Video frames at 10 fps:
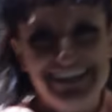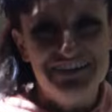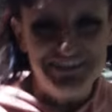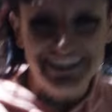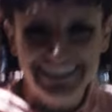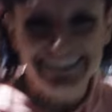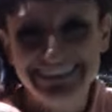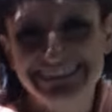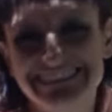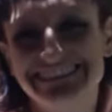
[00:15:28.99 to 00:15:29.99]
Y'all hey, look,
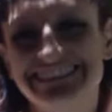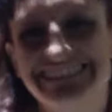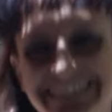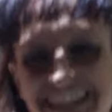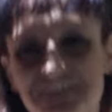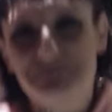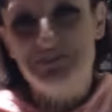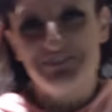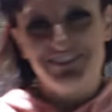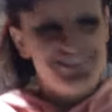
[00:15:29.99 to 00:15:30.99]
yo, you the best.
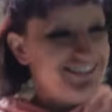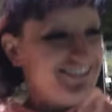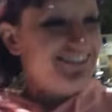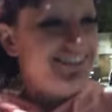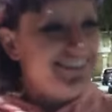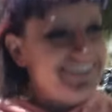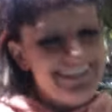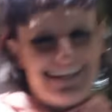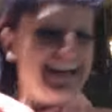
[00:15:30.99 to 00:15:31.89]
yo, you might be better than KD, man.